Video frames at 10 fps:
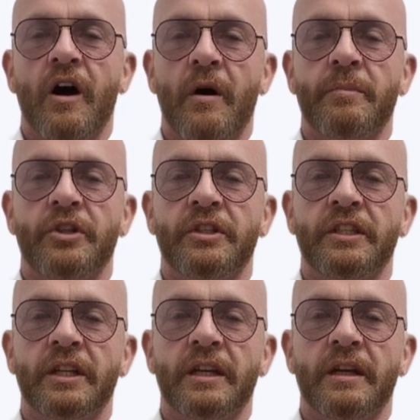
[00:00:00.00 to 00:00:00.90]
Option
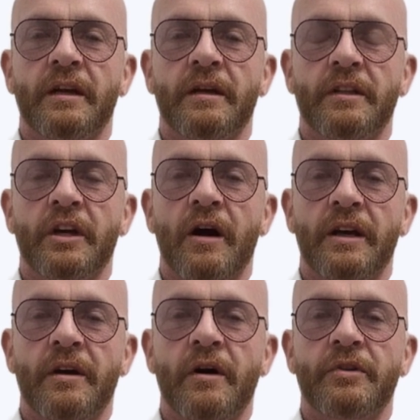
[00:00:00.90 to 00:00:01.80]
C,
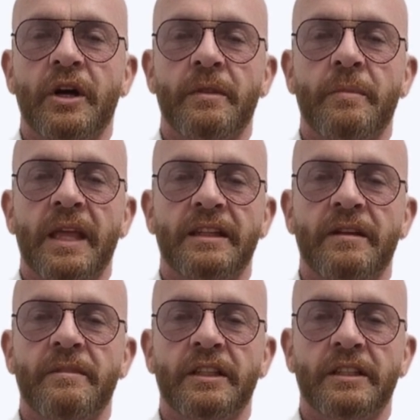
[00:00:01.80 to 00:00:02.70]
target contract with
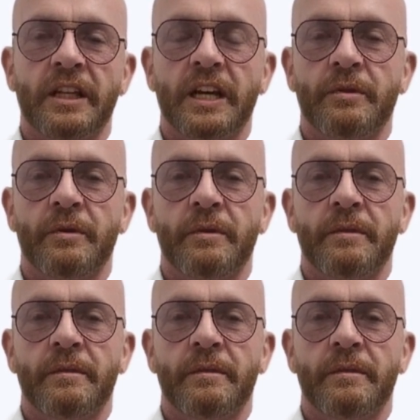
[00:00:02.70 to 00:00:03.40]
activity schedule.